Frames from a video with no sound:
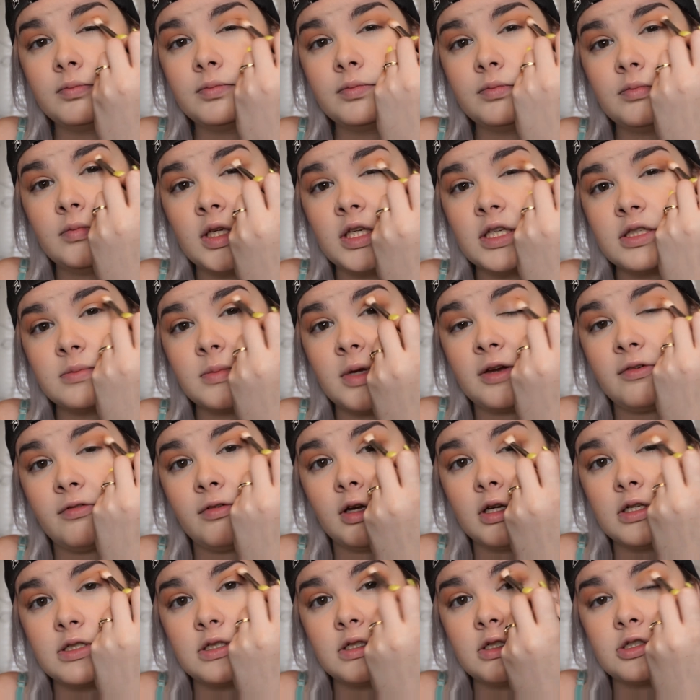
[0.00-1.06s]
because my
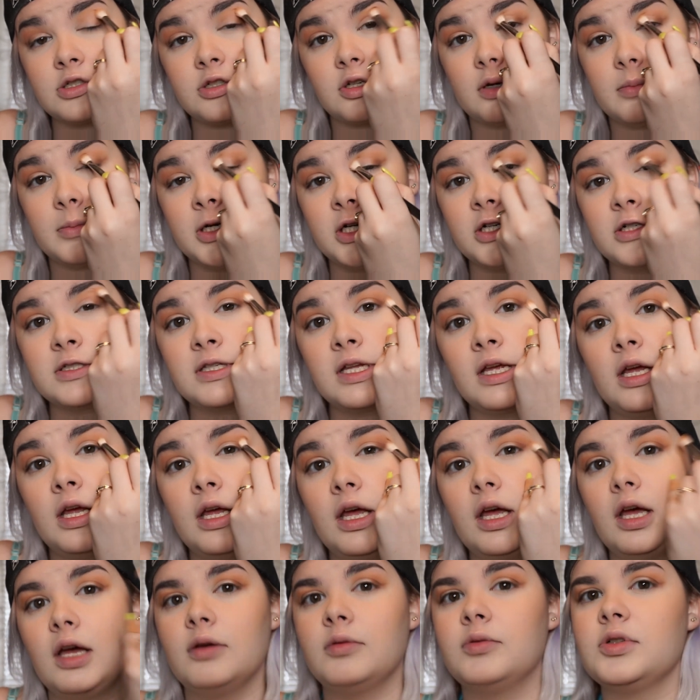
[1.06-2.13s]
friends are streamers,
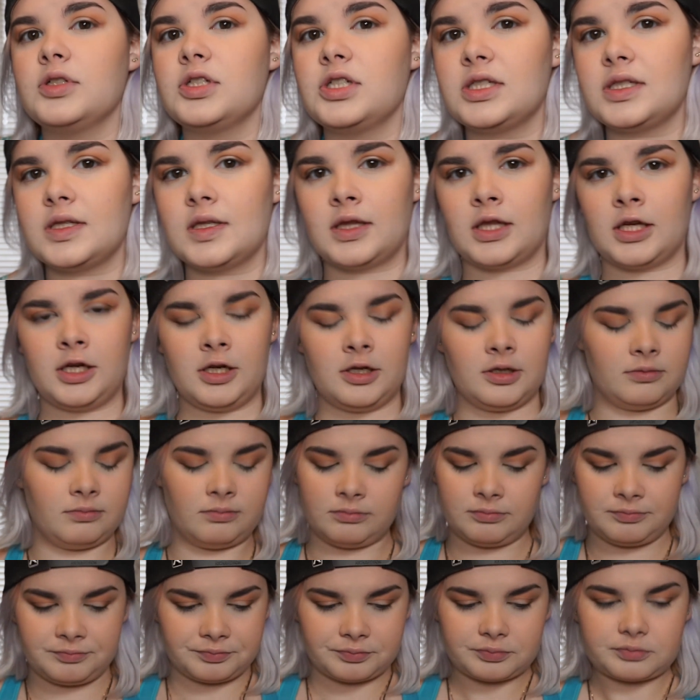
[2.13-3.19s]
and we'll just sit there and
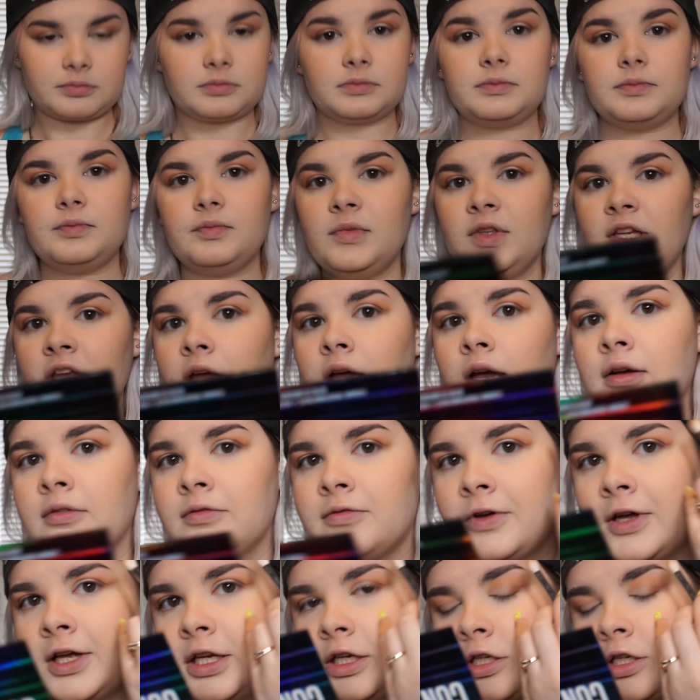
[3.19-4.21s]
have fun and